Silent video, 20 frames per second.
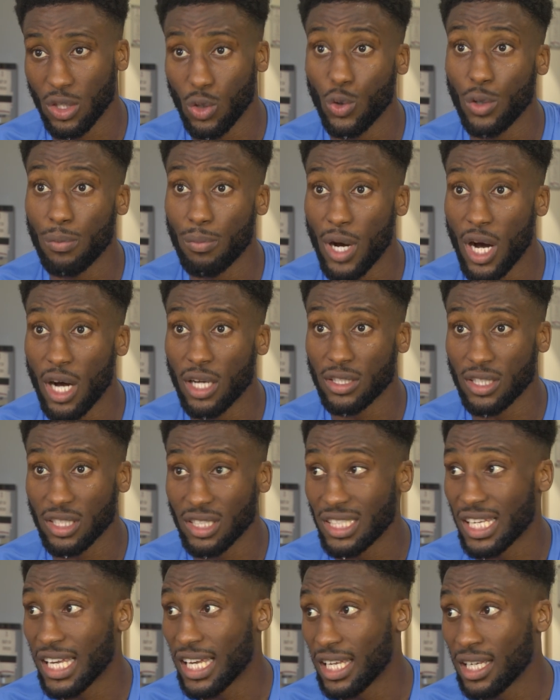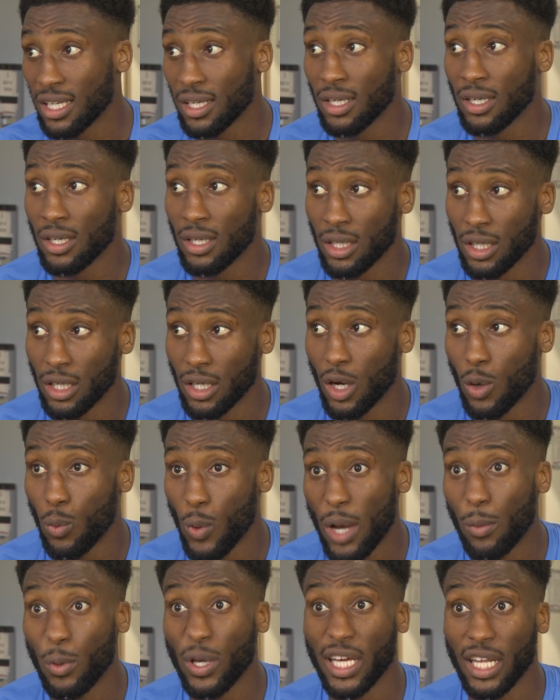a good mark to see, you know,
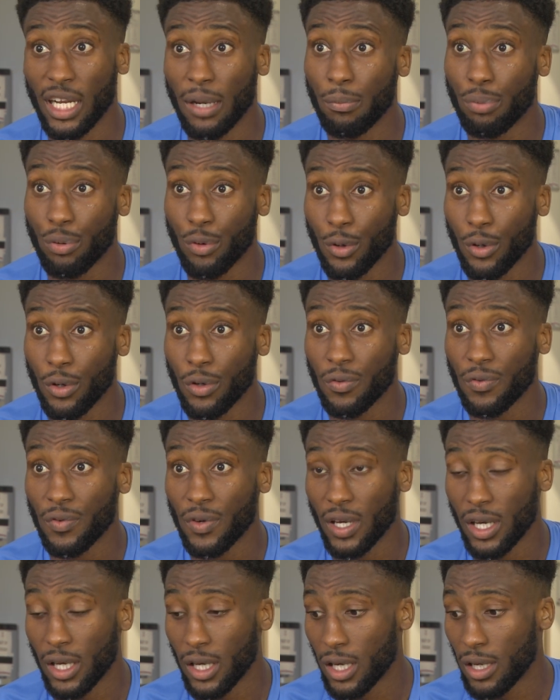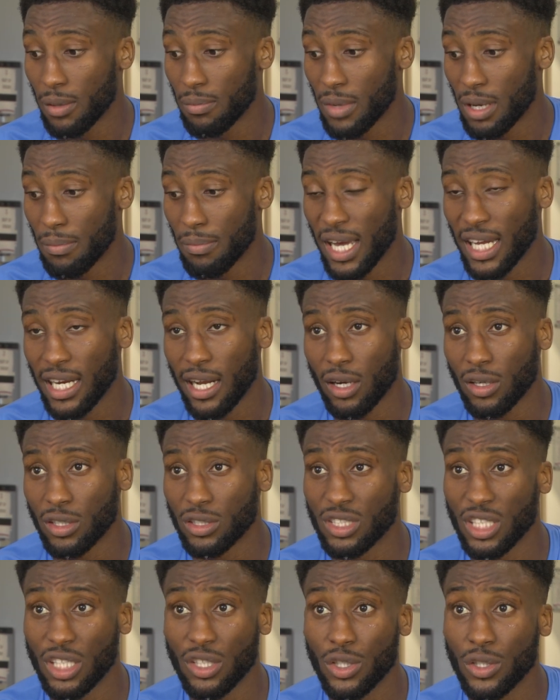where we can improve, and may that
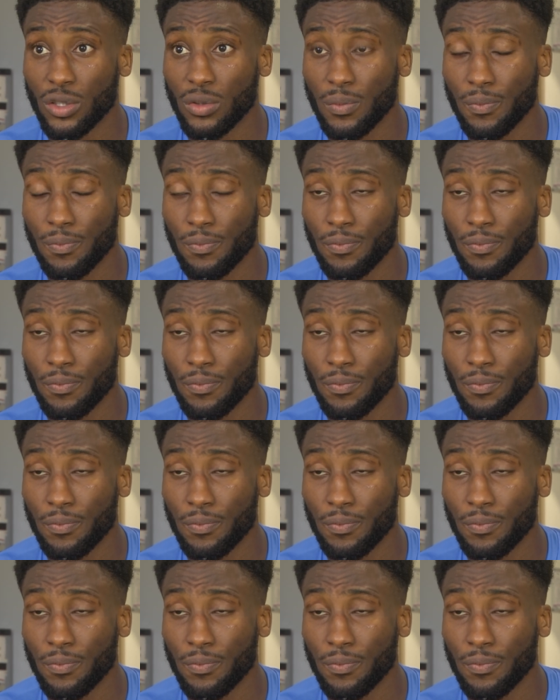continue.